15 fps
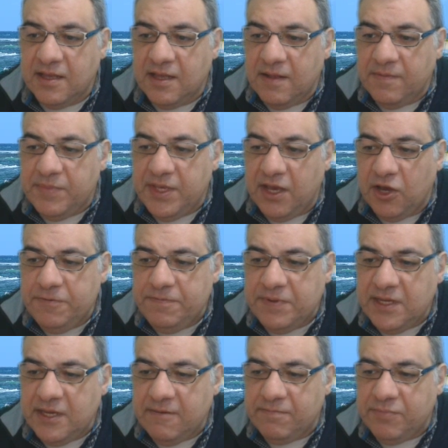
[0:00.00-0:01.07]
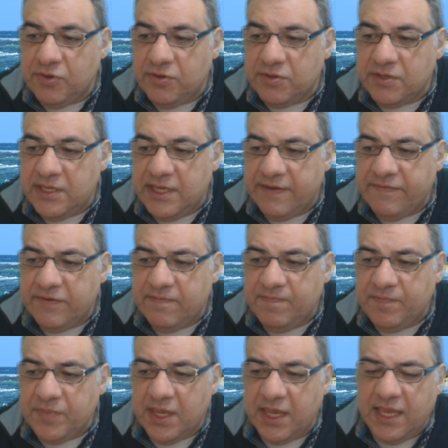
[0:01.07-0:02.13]
The opening book
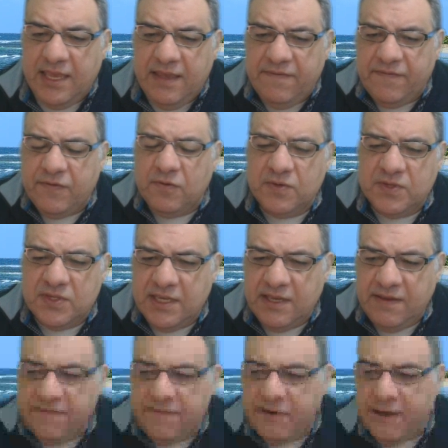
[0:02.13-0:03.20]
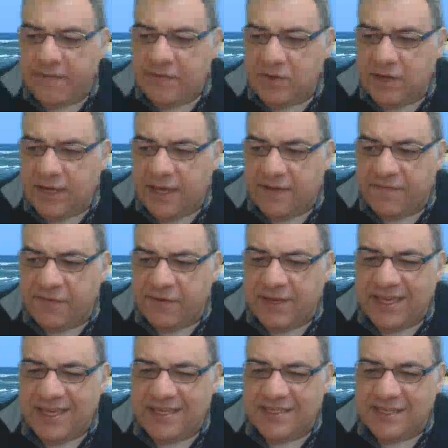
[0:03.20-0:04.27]
given e4, c5, knight f3,
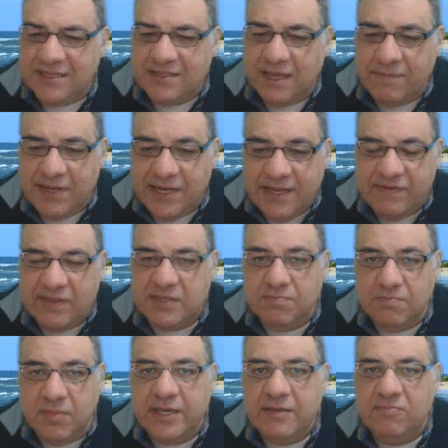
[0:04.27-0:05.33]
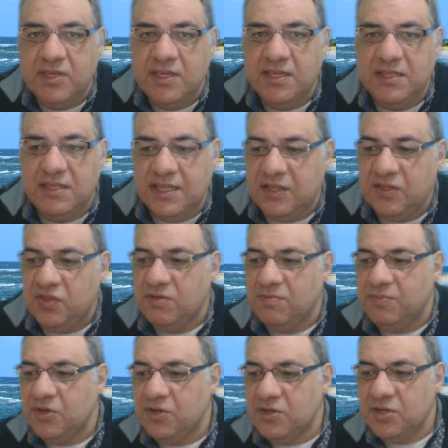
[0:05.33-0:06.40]
e6. I believe this might be the end of the
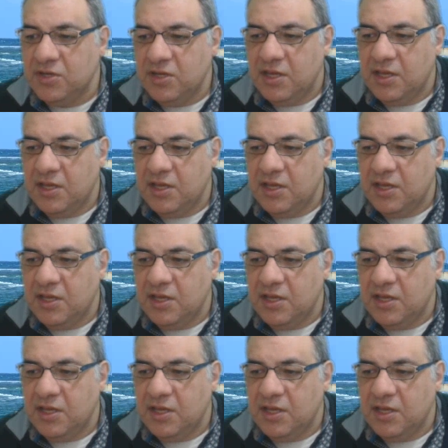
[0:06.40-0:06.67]
book.